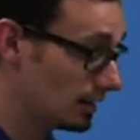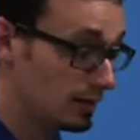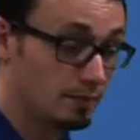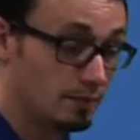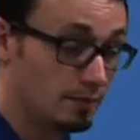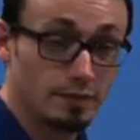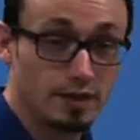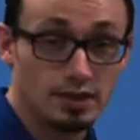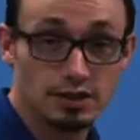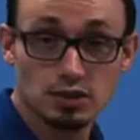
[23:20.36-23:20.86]

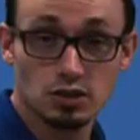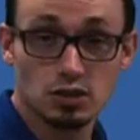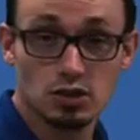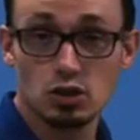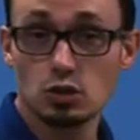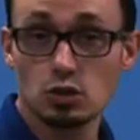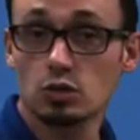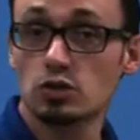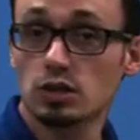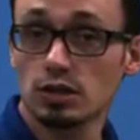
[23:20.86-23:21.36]
That's a
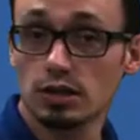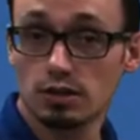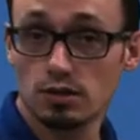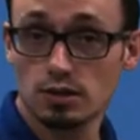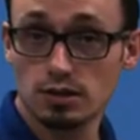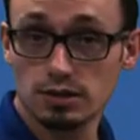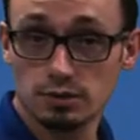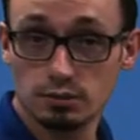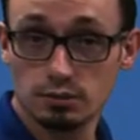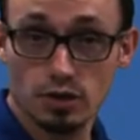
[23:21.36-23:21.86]
huge
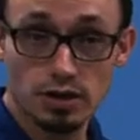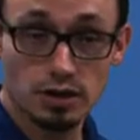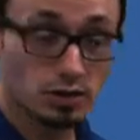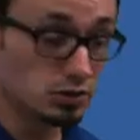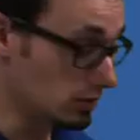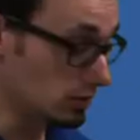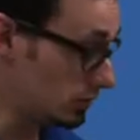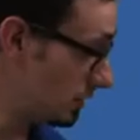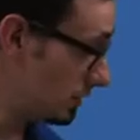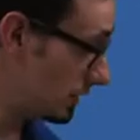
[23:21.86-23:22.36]
increase in pressure.
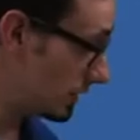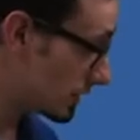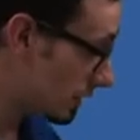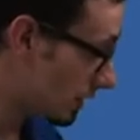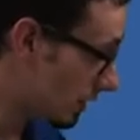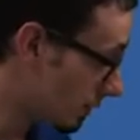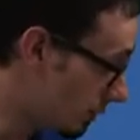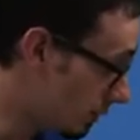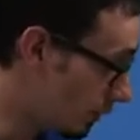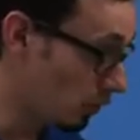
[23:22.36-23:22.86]
So that's going
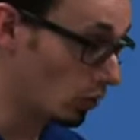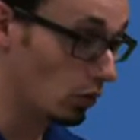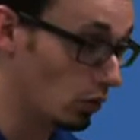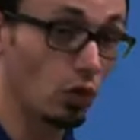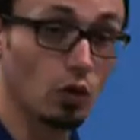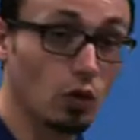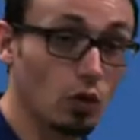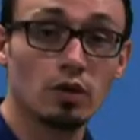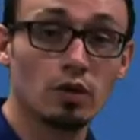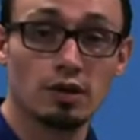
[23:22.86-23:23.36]
to
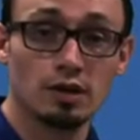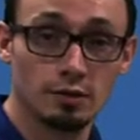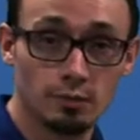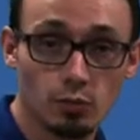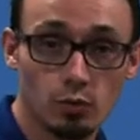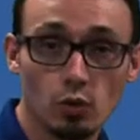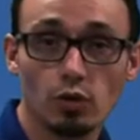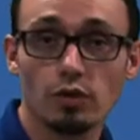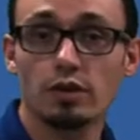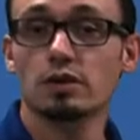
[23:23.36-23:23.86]
pull
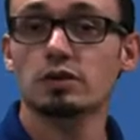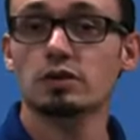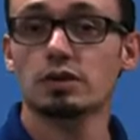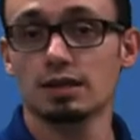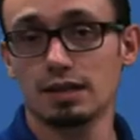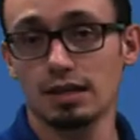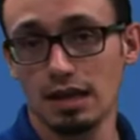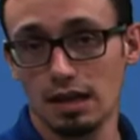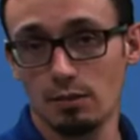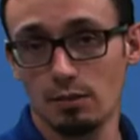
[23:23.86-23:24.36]
more of those
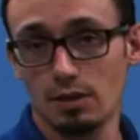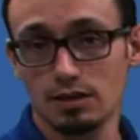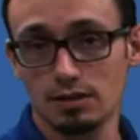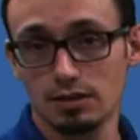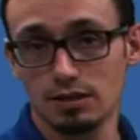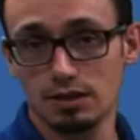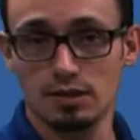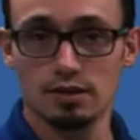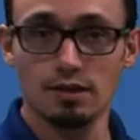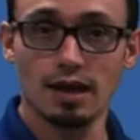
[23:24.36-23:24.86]
contaminants
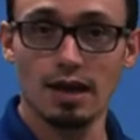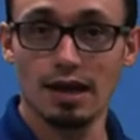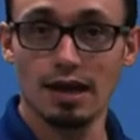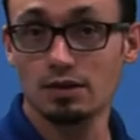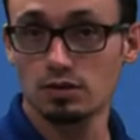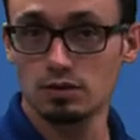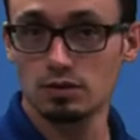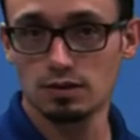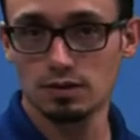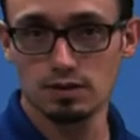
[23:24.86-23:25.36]
into the house
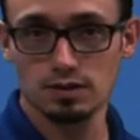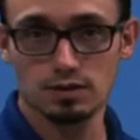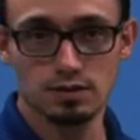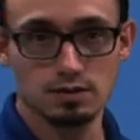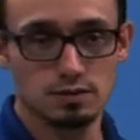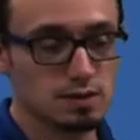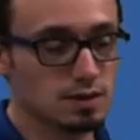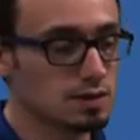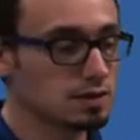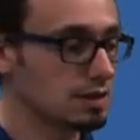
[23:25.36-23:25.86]
in
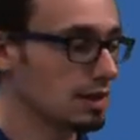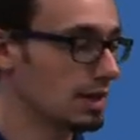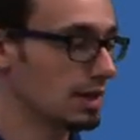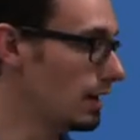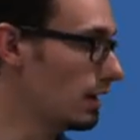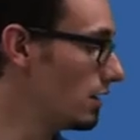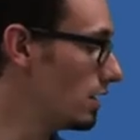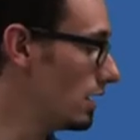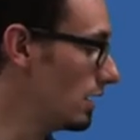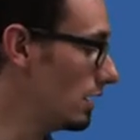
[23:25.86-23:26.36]
this
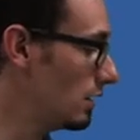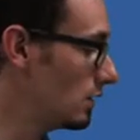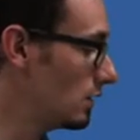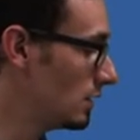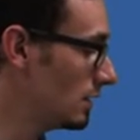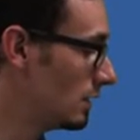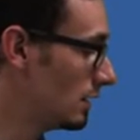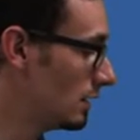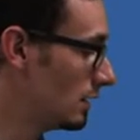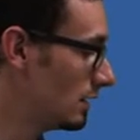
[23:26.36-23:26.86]
scenario.
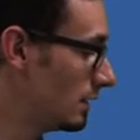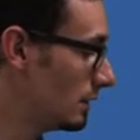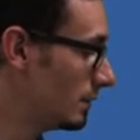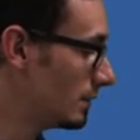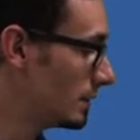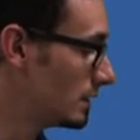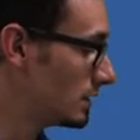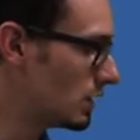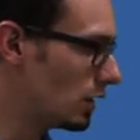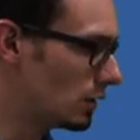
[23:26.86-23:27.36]

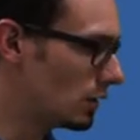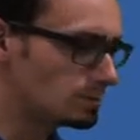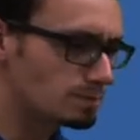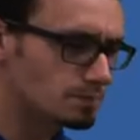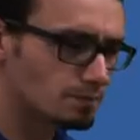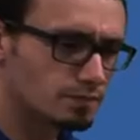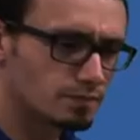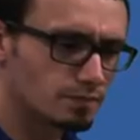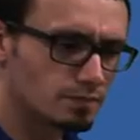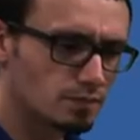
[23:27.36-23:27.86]
So
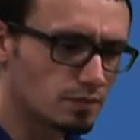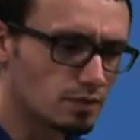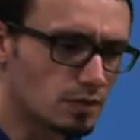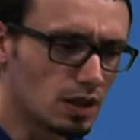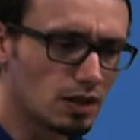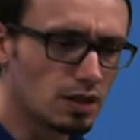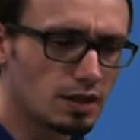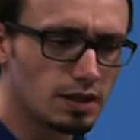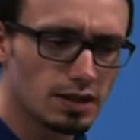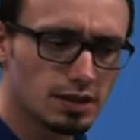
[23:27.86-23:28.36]

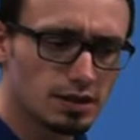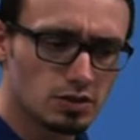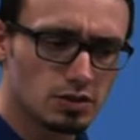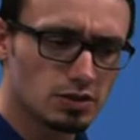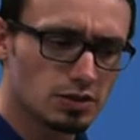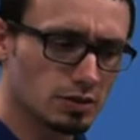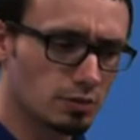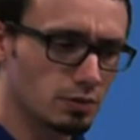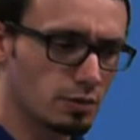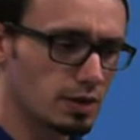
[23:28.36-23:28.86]
again, just to
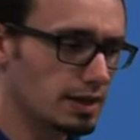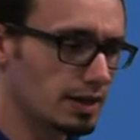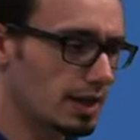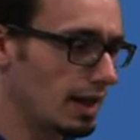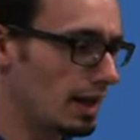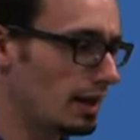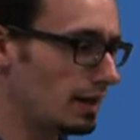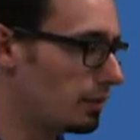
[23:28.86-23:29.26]
recap,